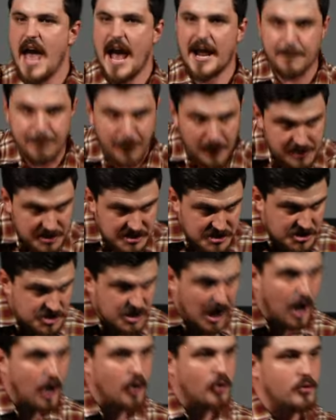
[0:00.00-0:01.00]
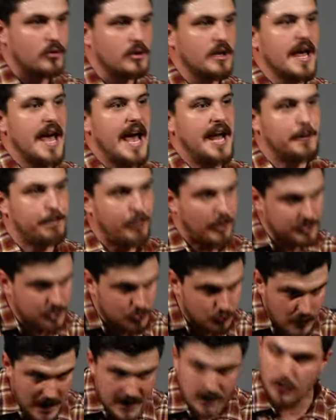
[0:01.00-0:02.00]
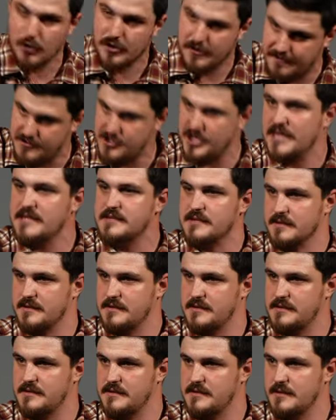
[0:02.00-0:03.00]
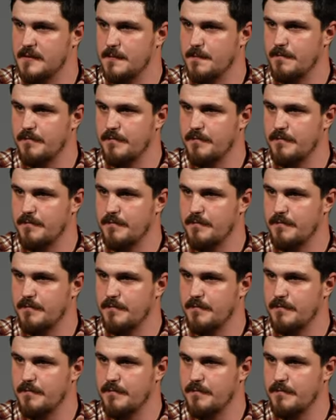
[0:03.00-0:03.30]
and upon the soul and upon the record of Jesus.